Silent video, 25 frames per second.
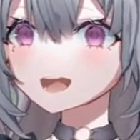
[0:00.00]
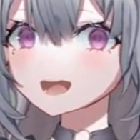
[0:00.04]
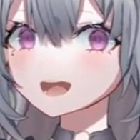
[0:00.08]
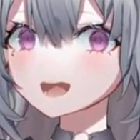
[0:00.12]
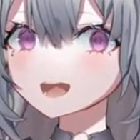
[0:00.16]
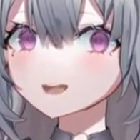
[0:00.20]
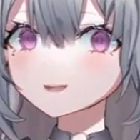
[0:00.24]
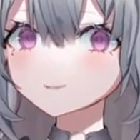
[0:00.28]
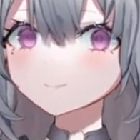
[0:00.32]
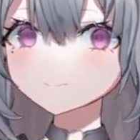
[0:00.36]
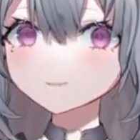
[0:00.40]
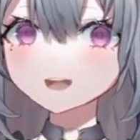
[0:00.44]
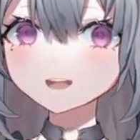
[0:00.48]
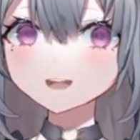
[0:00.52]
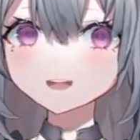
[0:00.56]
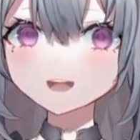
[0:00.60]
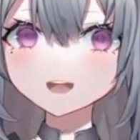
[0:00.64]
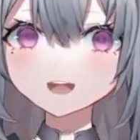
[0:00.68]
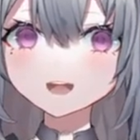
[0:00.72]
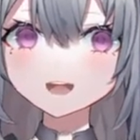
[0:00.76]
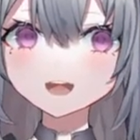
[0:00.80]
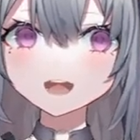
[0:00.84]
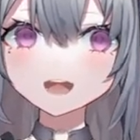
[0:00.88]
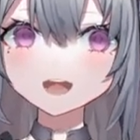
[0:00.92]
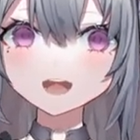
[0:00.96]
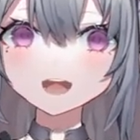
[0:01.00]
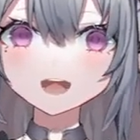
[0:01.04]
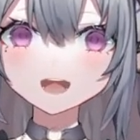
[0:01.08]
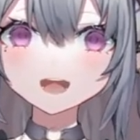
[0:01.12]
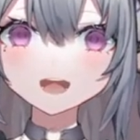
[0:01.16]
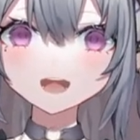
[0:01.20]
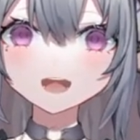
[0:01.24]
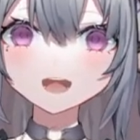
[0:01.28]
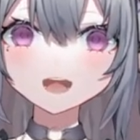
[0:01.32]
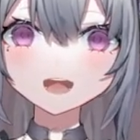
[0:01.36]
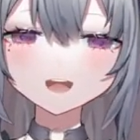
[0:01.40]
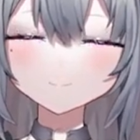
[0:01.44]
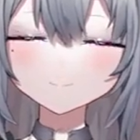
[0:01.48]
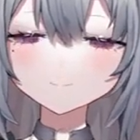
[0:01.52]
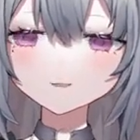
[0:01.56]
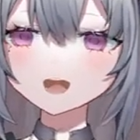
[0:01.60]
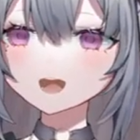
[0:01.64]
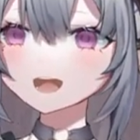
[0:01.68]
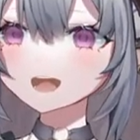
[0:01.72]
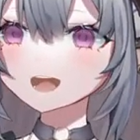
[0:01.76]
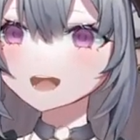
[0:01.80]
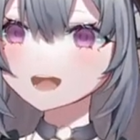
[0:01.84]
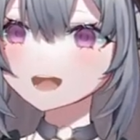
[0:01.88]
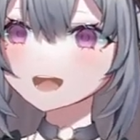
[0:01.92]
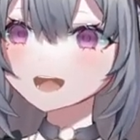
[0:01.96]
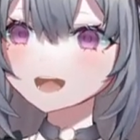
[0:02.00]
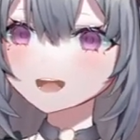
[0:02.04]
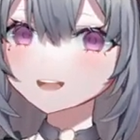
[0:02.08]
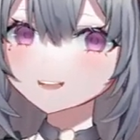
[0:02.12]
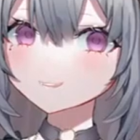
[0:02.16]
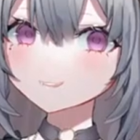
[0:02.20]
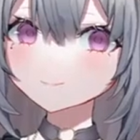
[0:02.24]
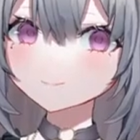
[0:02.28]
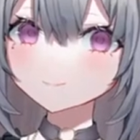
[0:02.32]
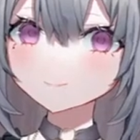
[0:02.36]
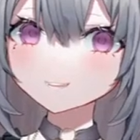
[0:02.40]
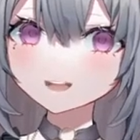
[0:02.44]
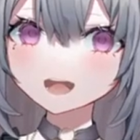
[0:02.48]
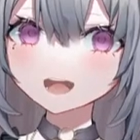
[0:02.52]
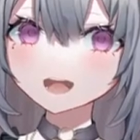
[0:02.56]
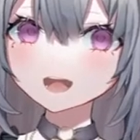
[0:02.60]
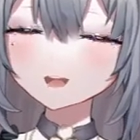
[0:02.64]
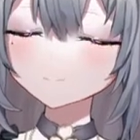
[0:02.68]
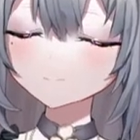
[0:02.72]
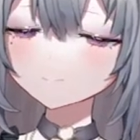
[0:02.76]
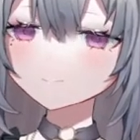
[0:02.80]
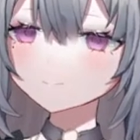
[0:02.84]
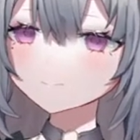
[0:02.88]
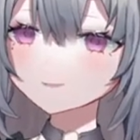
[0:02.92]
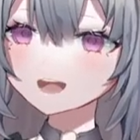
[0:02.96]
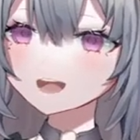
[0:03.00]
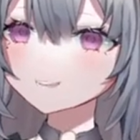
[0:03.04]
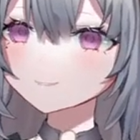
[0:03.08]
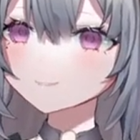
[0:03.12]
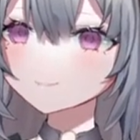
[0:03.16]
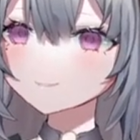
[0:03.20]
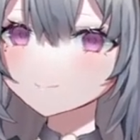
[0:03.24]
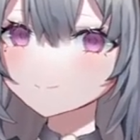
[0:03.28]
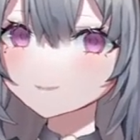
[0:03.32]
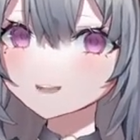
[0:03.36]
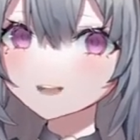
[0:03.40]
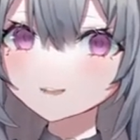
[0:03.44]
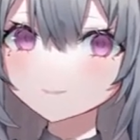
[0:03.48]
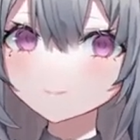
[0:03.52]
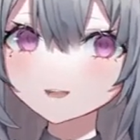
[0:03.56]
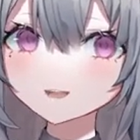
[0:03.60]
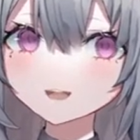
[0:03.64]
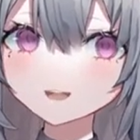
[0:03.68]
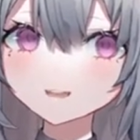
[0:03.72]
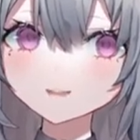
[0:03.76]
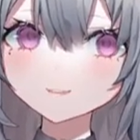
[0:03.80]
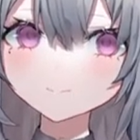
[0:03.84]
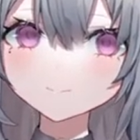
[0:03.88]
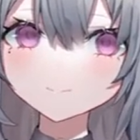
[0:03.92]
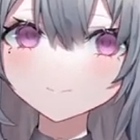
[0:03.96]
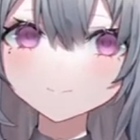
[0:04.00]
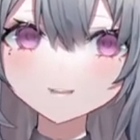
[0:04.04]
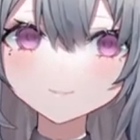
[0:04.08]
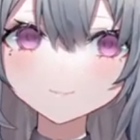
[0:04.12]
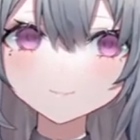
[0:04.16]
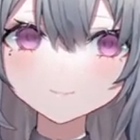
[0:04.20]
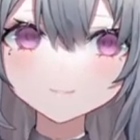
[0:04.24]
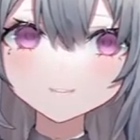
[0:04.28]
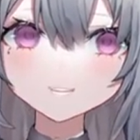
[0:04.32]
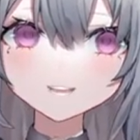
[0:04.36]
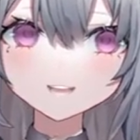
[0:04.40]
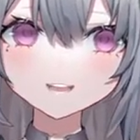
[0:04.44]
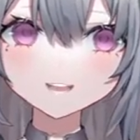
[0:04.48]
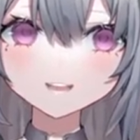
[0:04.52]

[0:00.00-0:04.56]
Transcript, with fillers: Oh my god. Oh. Hey, did you not? I've been practicing my guitar. I'm doing oh, really?